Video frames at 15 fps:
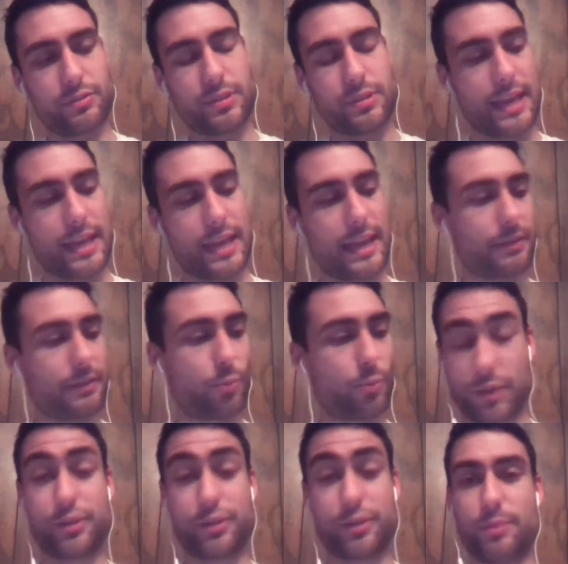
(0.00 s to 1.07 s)
that
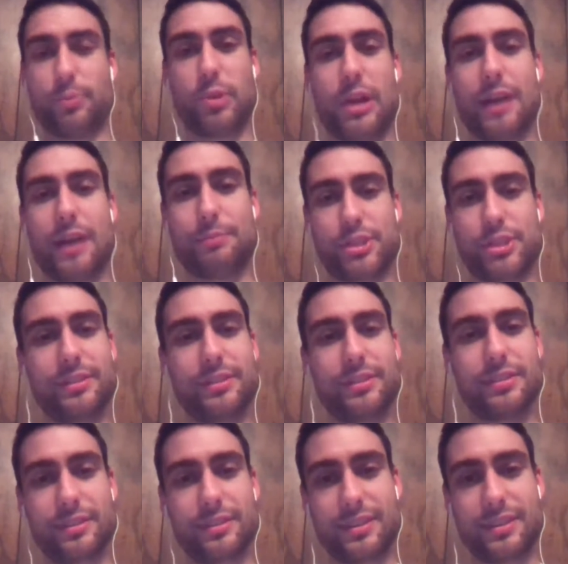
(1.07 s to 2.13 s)
run the triple option
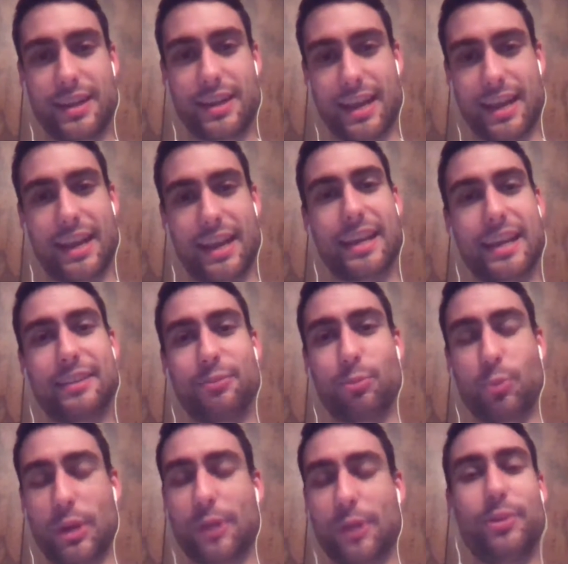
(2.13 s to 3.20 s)
and
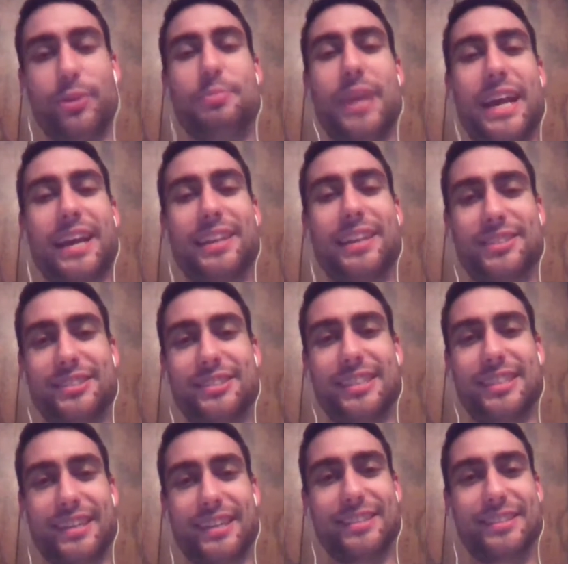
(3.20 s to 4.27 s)
rarely pass,
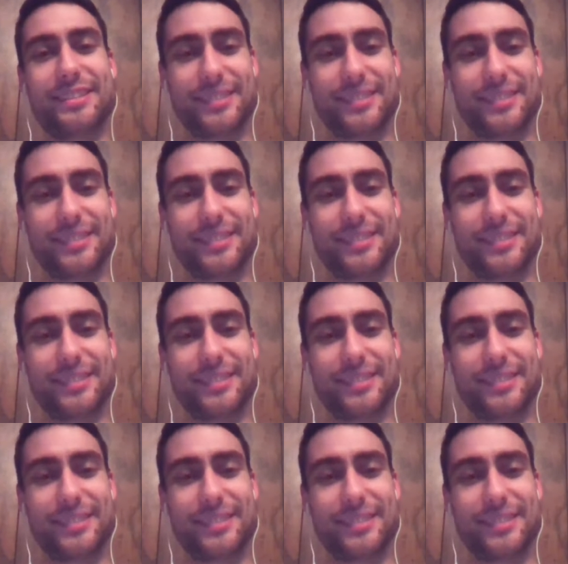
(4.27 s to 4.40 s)
that